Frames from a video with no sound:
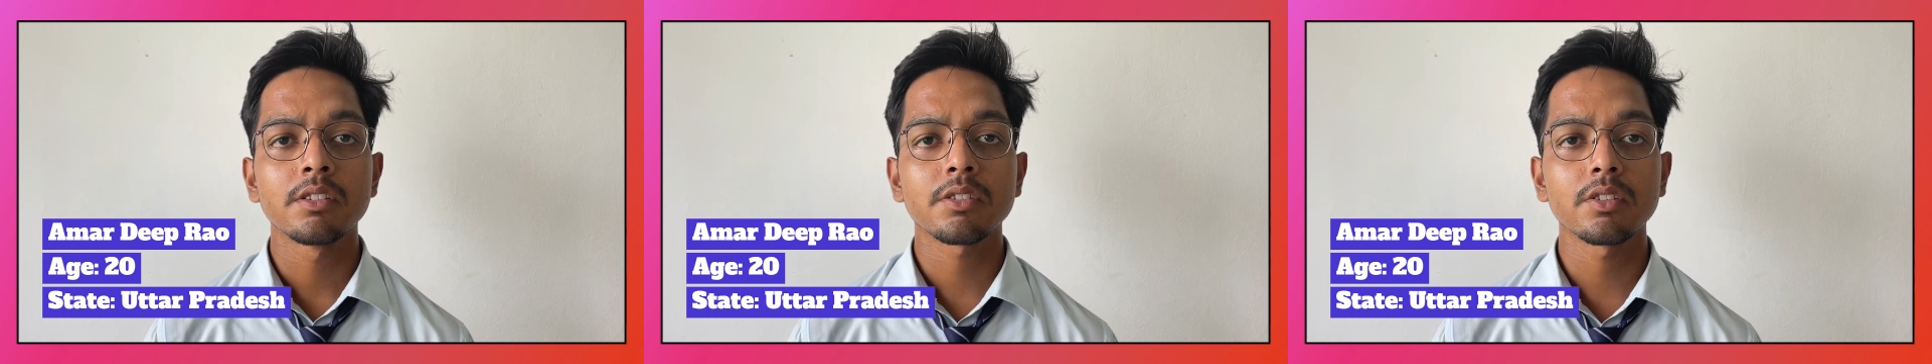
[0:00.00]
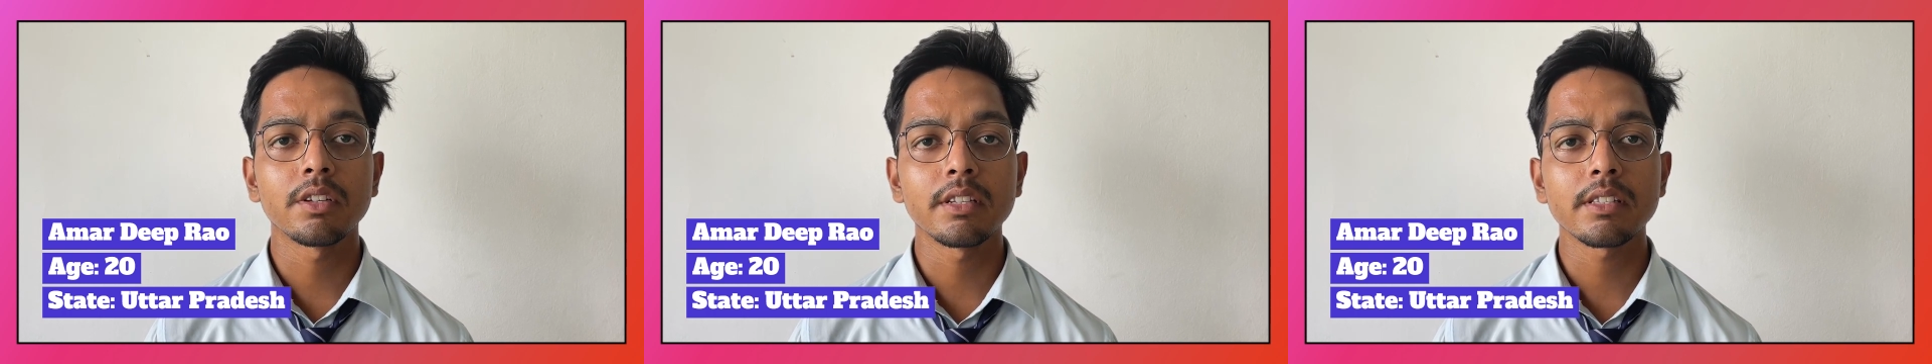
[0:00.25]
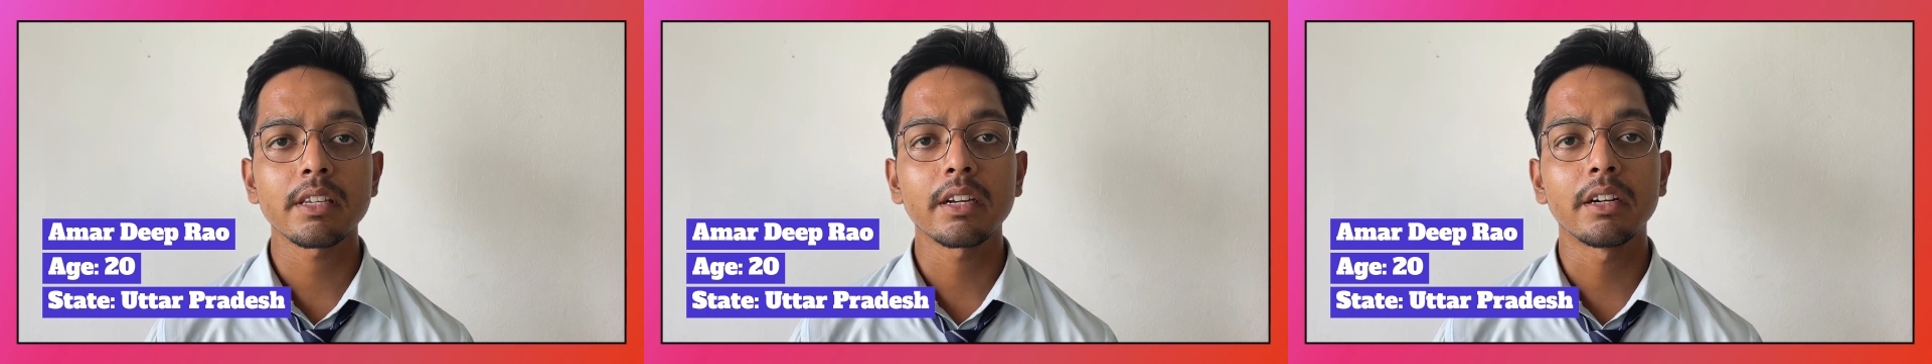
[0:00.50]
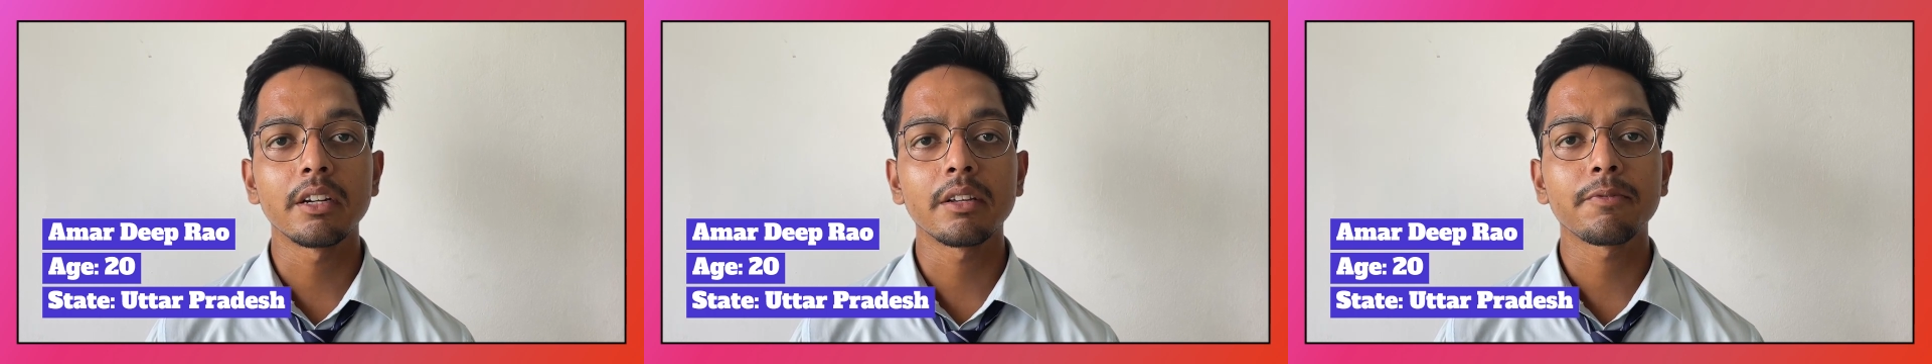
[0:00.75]
Students
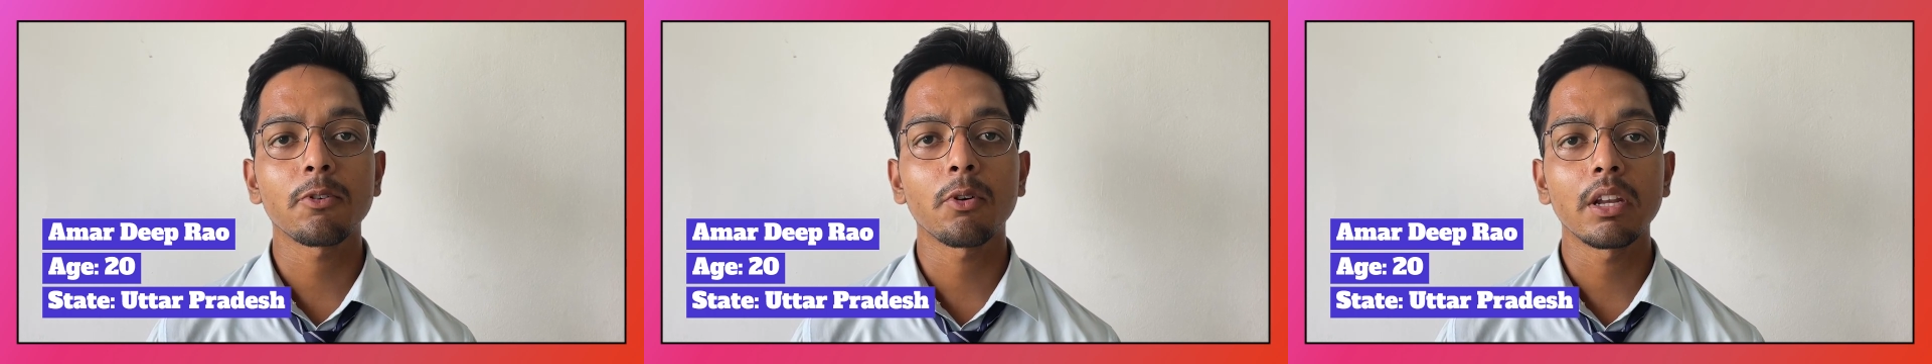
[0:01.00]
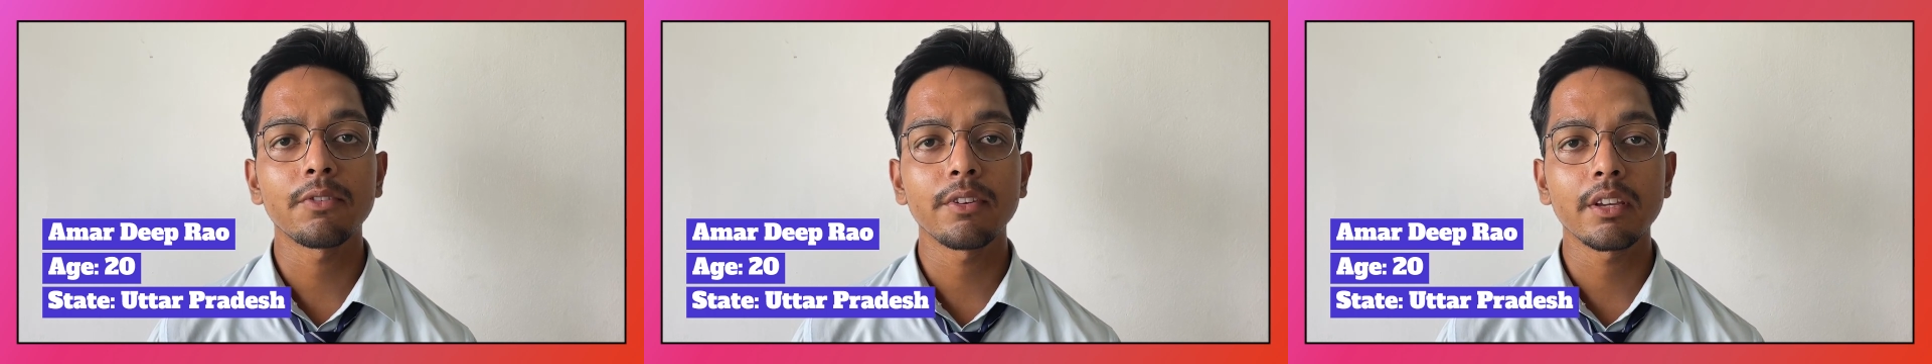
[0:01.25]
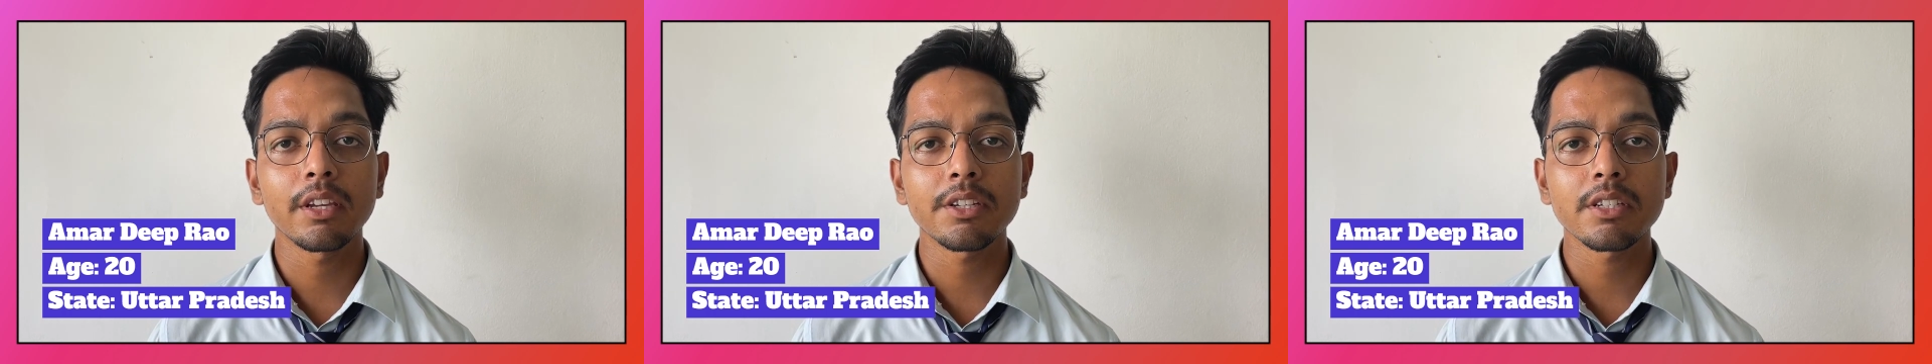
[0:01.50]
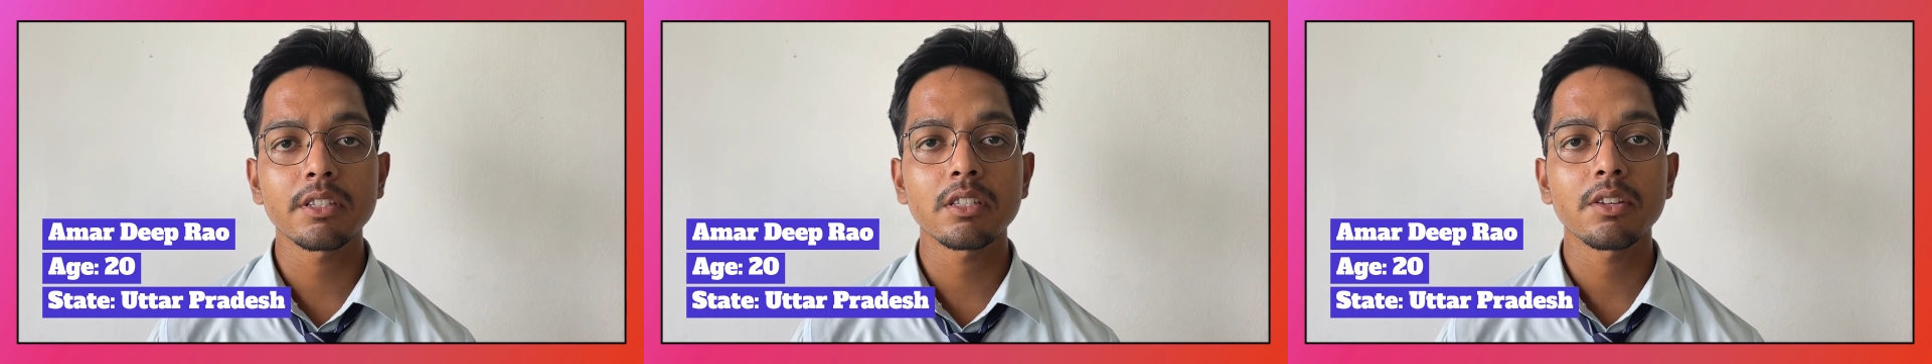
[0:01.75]
earn
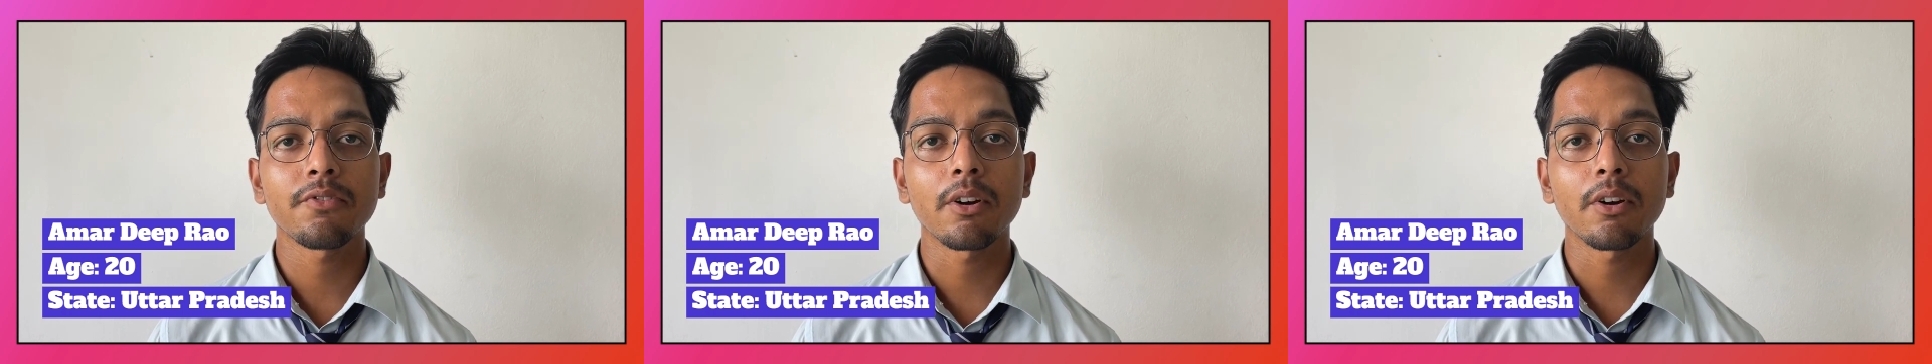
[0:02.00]
qualifications